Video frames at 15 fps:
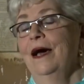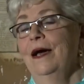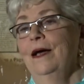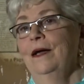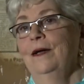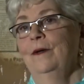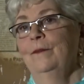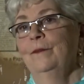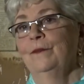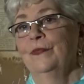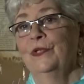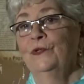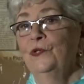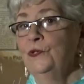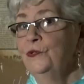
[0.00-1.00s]
Um,
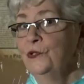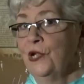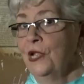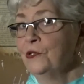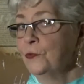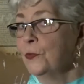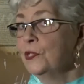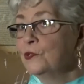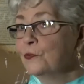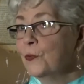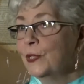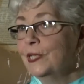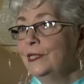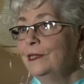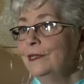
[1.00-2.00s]
the two Jesuits
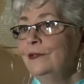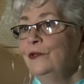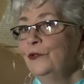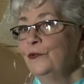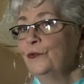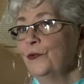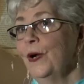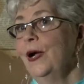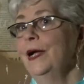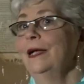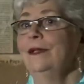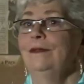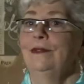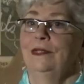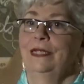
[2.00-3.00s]
wanted a new
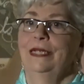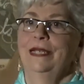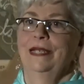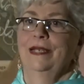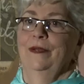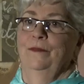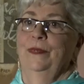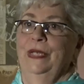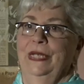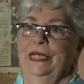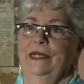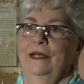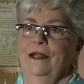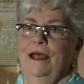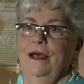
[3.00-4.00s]
trial,
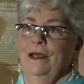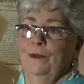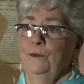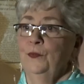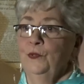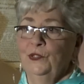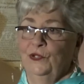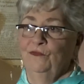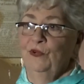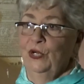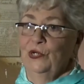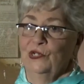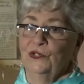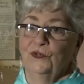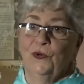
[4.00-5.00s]
but I pushed
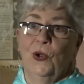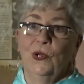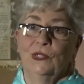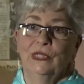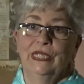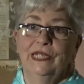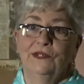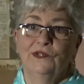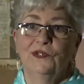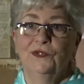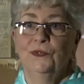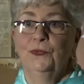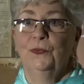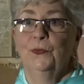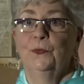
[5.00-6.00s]
very strongly
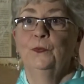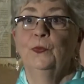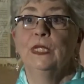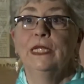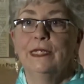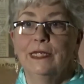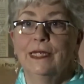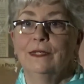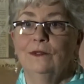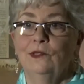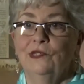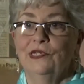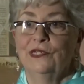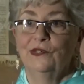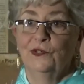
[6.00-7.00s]
to plead
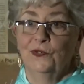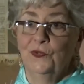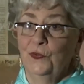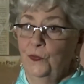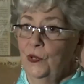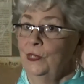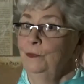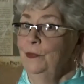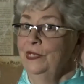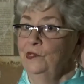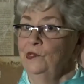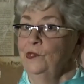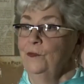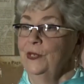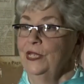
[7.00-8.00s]
guilty to the one
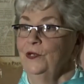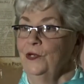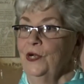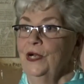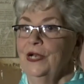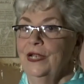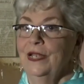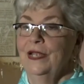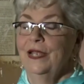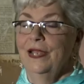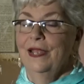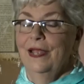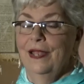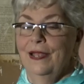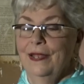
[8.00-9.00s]
misdemeanor.
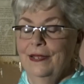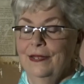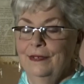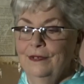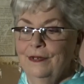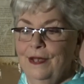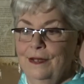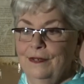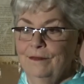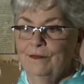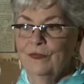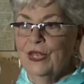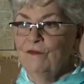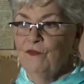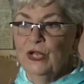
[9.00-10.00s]
And uh,
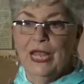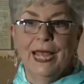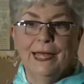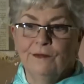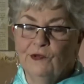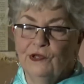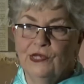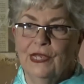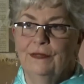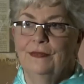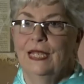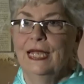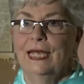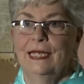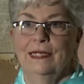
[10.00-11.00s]
if we hadn't done
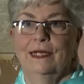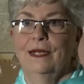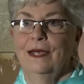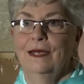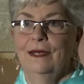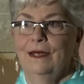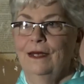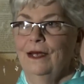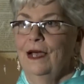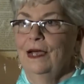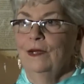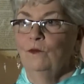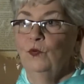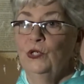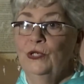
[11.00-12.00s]
that, uh,
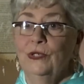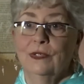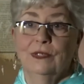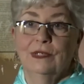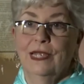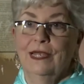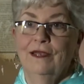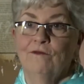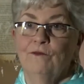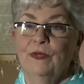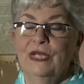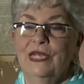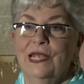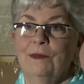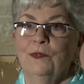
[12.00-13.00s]
I wouldn't have
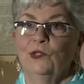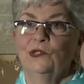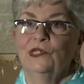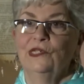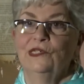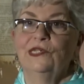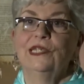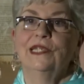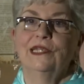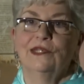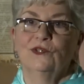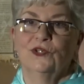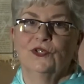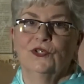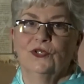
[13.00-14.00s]
been able to
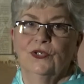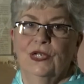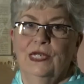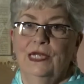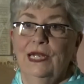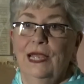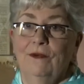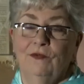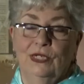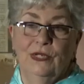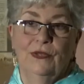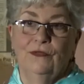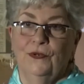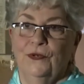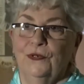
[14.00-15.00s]
teach and have
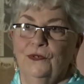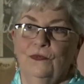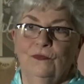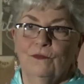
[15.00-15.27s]
another